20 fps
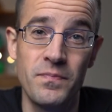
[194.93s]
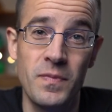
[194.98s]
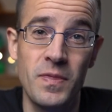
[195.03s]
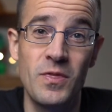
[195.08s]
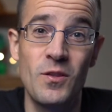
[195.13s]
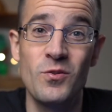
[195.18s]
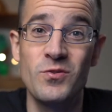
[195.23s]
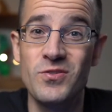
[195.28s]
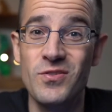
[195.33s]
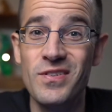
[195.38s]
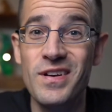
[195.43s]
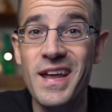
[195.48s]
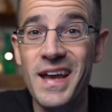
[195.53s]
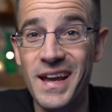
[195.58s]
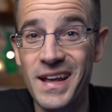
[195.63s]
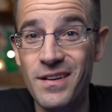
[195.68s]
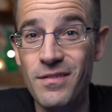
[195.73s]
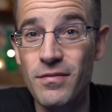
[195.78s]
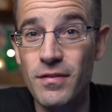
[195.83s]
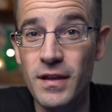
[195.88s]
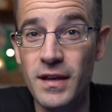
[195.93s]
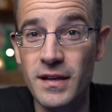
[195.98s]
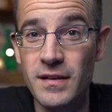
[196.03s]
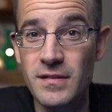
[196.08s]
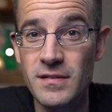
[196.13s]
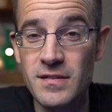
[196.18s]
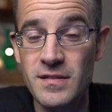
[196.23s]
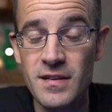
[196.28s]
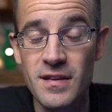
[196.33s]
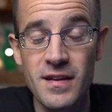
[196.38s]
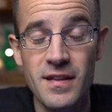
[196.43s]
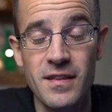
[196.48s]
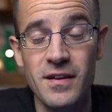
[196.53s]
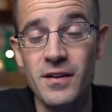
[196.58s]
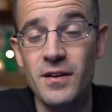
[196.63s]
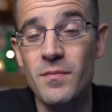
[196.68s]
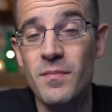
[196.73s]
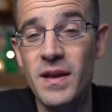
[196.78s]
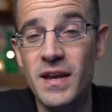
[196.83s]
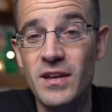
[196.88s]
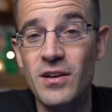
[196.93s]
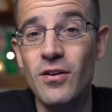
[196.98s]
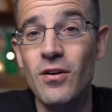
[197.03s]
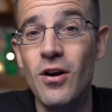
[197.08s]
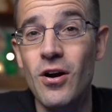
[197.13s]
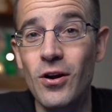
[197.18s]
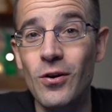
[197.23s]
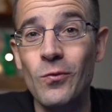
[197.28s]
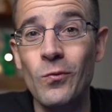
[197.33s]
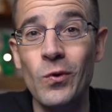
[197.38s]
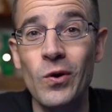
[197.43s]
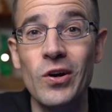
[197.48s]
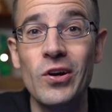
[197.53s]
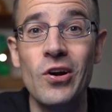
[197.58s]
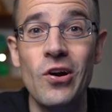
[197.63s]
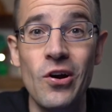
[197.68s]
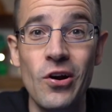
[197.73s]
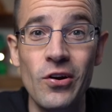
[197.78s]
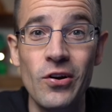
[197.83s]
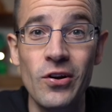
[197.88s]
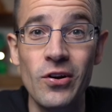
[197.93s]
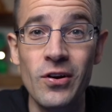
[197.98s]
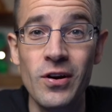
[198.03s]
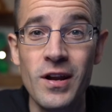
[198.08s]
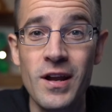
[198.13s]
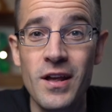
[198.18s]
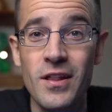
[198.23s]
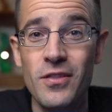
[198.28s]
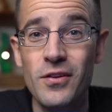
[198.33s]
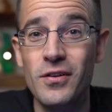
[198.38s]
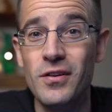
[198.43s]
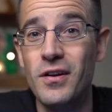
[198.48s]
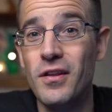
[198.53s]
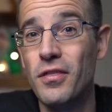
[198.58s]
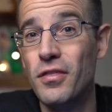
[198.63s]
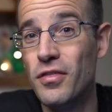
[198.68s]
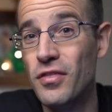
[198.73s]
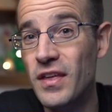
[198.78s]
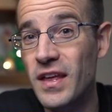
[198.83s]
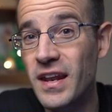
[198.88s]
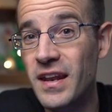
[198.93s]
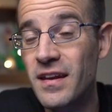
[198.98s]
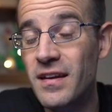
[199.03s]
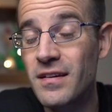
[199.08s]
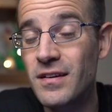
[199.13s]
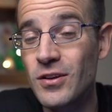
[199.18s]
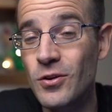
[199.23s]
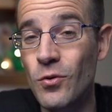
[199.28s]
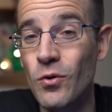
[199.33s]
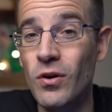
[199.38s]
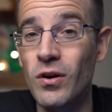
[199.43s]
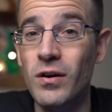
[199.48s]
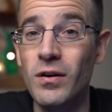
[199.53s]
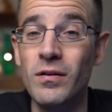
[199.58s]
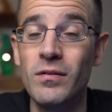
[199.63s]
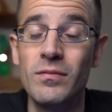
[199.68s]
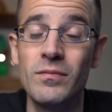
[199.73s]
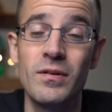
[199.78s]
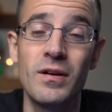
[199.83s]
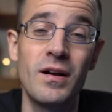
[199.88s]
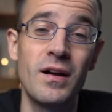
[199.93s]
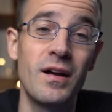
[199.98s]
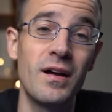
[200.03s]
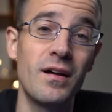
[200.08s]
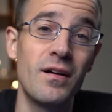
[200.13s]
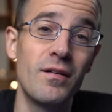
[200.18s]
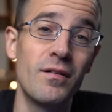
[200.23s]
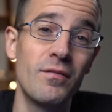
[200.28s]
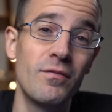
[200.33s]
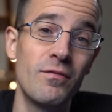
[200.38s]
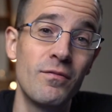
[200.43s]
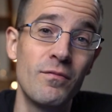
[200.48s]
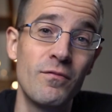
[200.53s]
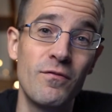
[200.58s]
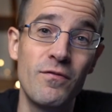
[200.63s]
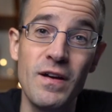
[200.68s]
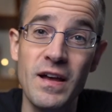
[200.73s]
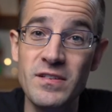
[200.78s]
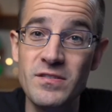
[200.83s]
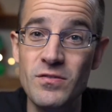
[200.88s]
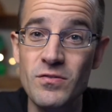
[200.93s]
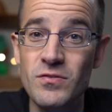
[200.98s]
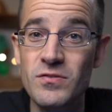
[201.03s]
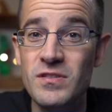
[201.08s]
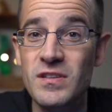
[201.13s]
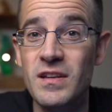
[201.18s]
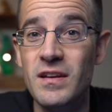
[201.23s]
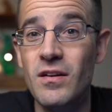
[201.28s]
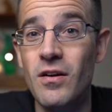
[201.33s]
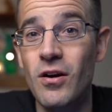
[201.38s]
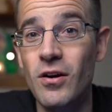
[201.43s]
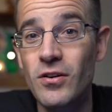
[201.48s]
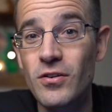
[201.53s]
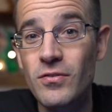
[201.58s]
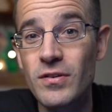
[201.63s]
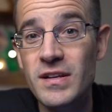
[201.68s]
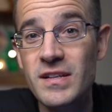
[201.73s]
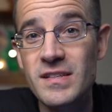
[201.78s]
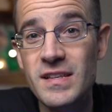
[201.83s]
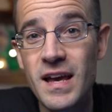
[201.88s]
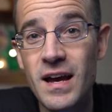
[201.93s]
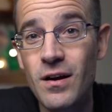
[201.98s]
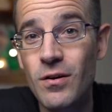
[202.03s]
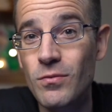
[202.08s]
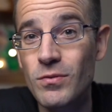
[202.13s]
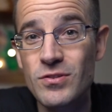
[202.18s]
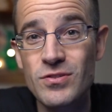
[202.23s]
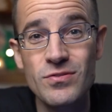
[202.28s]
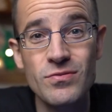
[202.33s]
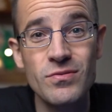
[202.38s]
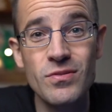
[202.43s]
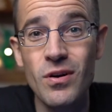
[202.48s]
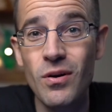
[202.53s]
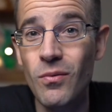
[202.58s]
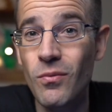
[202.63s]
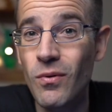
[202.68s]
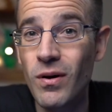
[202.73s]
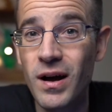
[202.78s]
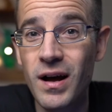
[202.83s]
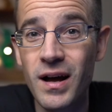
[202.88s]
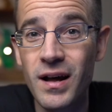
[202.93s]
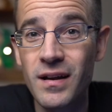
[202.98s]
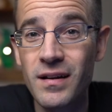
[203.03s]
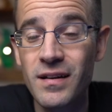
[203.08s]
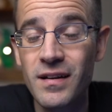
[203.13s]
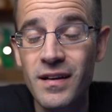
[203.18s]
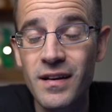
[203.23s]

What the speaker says: Those are negative things. They're going to make your heart work harder. They're going to thin your vessels and arteries out, which you don't want.